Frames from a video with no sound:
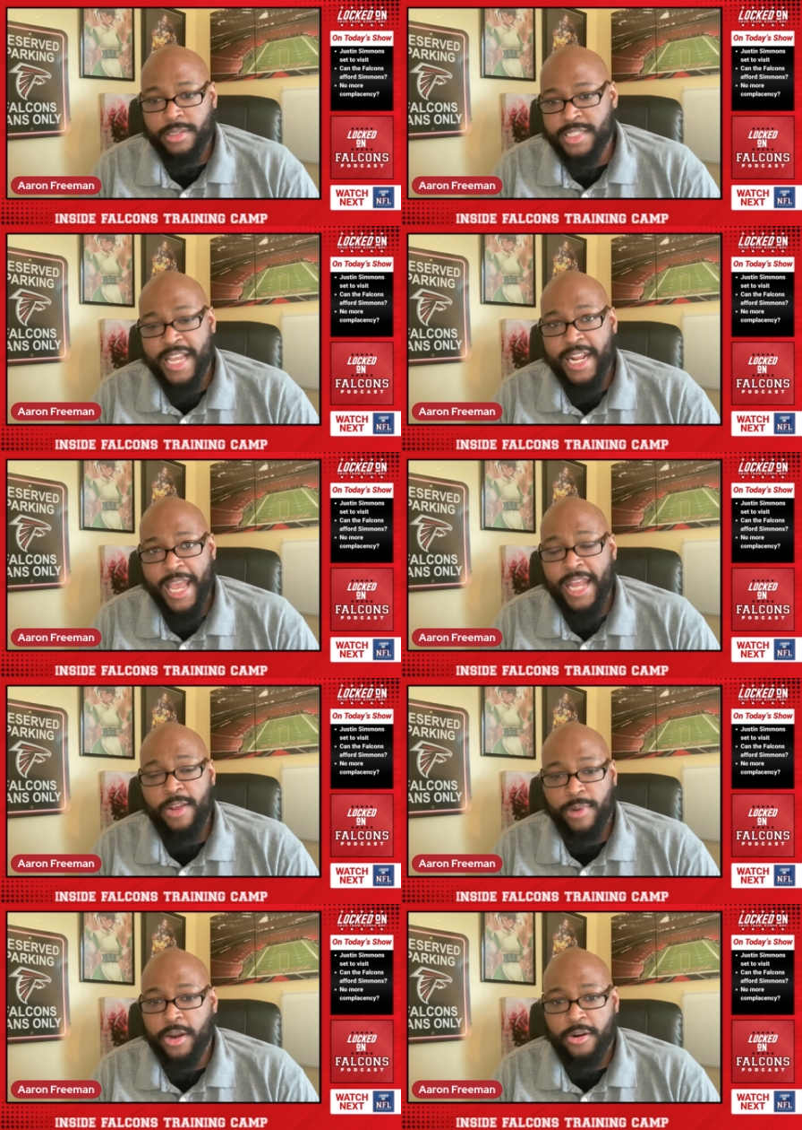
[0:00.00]
steady
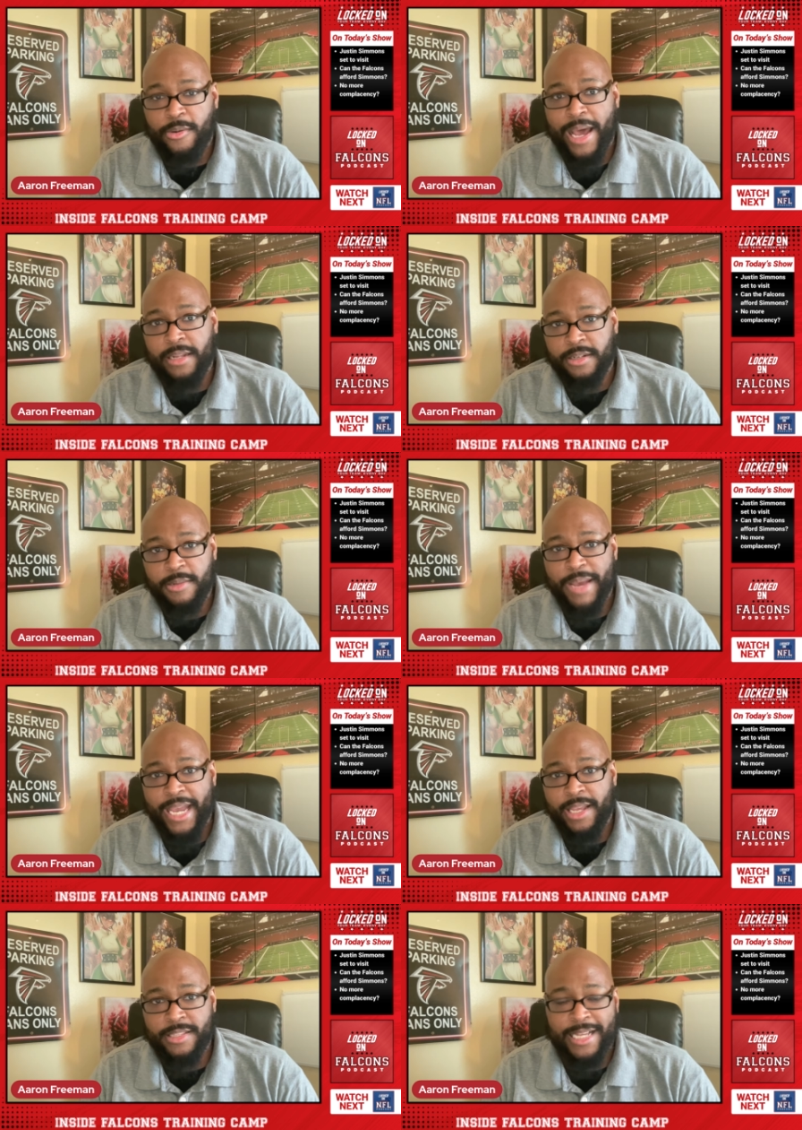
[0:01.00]
Eddie Ricardo Allen on the
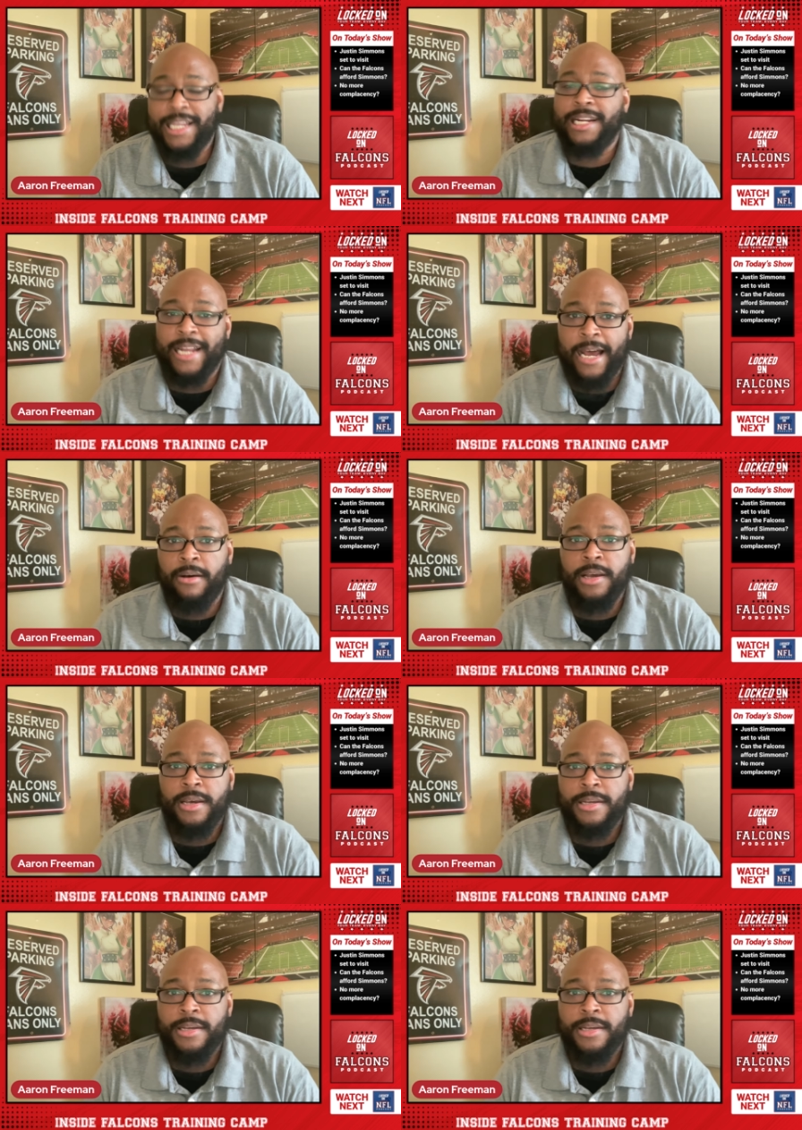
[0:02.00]
back end that can allow